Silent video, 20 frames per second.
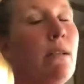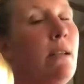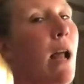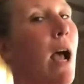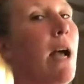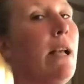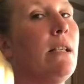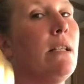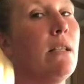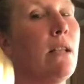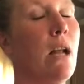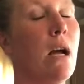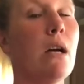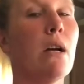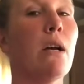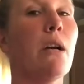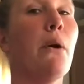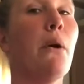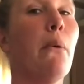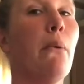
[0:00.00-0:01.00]
First, I
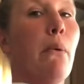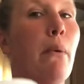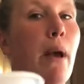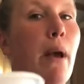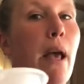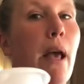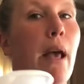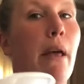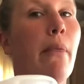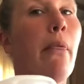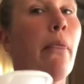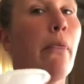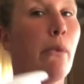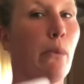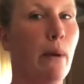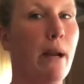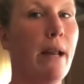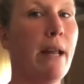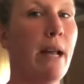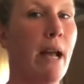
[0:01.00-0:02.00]
start with
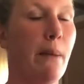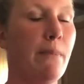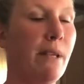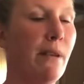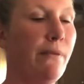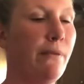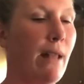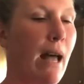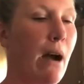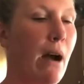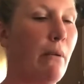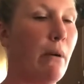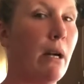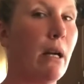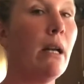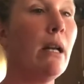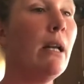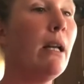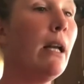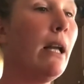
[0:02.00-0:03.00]
3 cups of
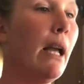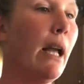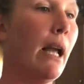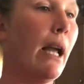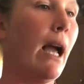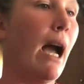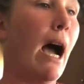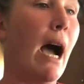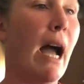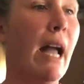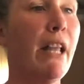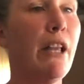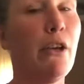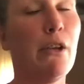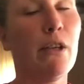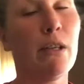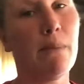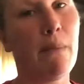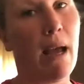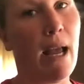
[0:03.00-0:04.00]
flour. I
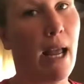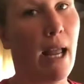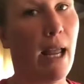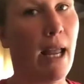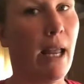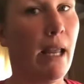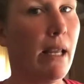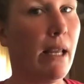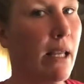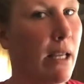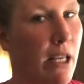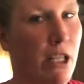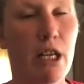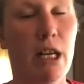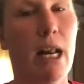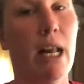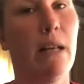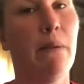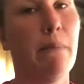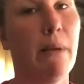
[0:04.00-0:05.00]
use my
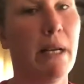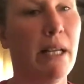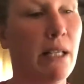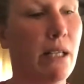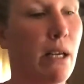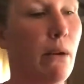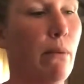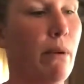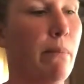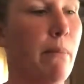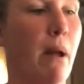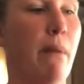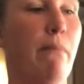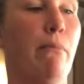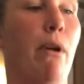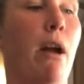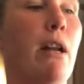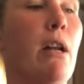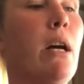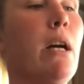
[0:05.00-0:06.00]
KitchenAid mixer with my
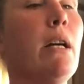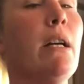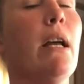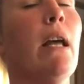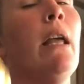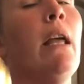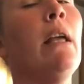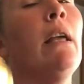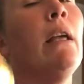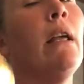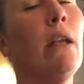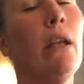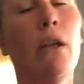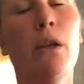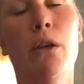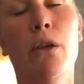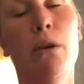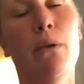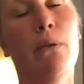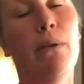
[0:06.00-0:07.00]
bread hook.
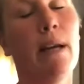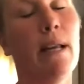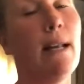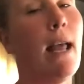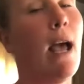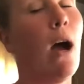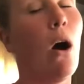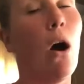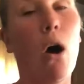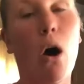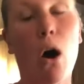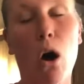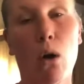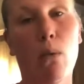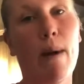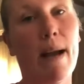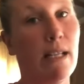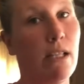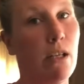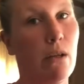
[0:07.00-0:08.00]
You can
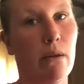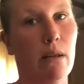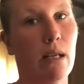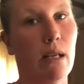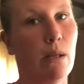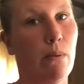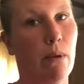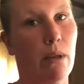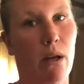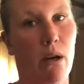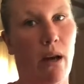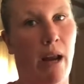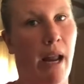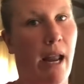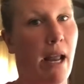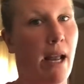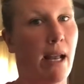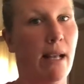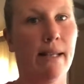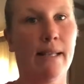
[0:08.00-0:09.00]
always do this with your
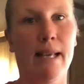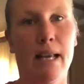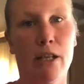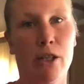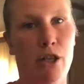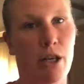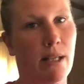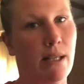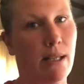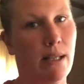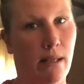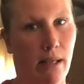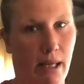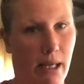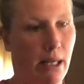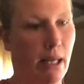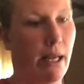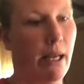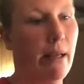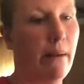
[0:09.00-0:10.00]
hands and just
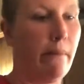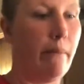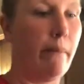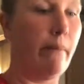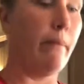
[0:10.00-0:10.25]
knead it.